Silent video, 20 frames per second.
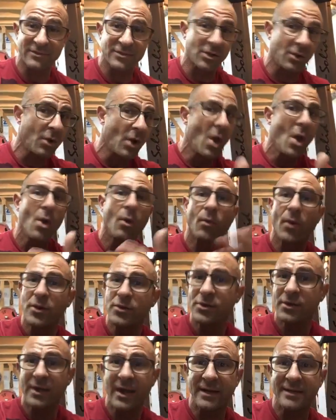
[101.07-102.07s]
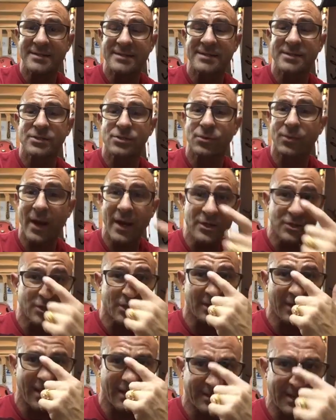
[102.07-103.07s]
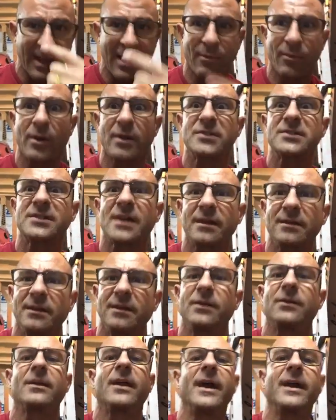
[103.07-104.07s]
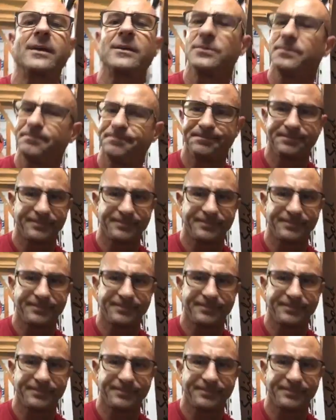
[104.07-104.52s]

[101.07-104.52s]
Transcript: So when you get in a situation like that where suddenly you're like,